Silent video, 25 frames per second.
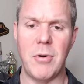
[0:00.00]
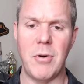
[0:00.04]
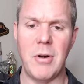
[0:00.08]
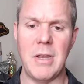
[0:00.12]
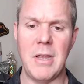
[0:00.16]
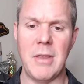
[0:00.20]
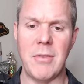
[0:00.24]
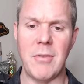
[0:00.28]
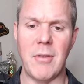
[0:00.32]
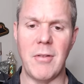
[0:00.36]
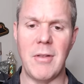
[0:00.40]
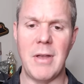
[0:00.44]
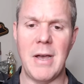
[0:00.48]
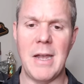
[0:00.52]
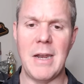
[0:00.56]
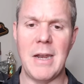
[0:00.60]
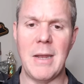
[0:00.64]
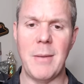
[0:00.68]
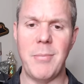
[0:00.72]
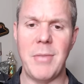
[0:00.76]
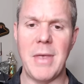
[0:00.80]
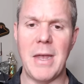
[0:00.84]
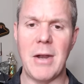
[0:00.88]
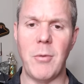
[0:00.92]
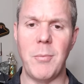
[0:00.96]
Purdy in the
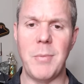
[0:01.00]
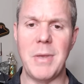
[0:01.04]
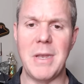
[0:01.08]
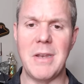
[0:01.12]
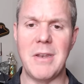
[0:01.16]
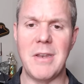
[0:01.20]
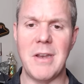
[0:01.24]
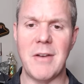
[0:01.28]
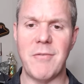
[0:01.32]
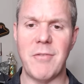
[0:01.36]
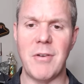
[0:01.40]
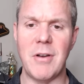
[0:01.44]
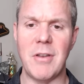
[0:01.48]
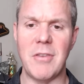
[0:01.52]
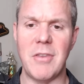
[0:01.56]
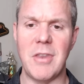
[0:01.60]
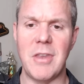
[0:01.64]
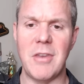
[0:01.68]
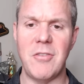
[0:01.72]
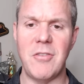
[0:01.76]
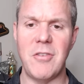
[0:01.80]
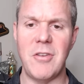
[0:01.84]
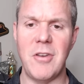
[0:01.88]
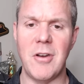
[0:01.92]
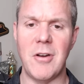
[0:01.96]
lineup. That'll be different
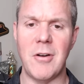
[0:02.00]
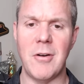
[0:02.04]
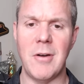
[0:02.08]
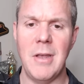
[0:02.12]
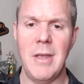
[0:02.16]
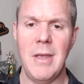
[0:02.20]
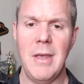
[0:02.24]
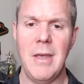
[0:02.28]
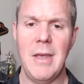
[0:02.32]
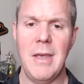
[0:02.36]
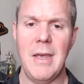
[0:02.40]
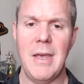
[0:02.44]
this year.